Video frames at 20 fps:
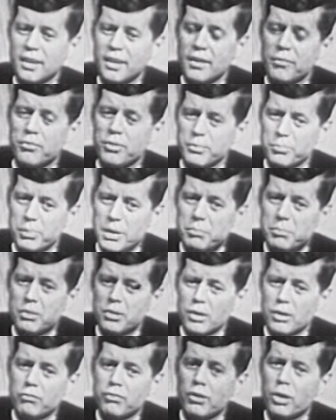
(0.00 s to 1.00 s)
if the people
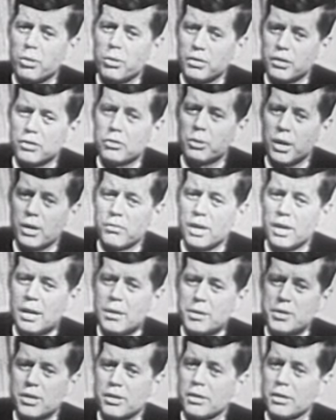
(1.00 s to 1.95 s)
don't vote in the 12 hours